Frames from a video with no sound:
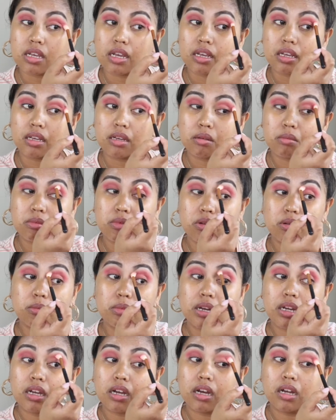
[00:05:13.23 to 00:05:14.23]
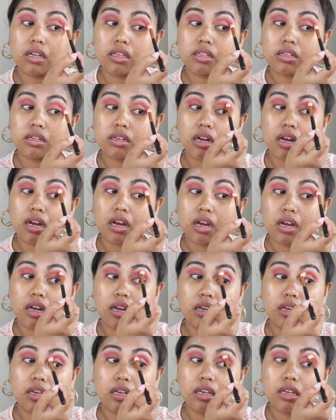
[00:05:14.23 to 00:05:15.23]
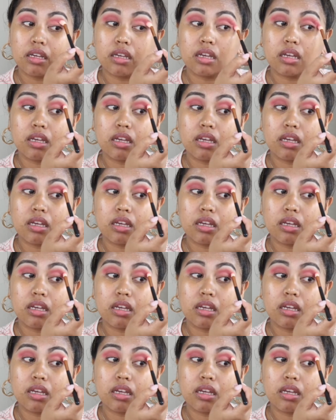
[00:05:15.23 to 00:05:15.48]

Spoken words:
Same on my other eye.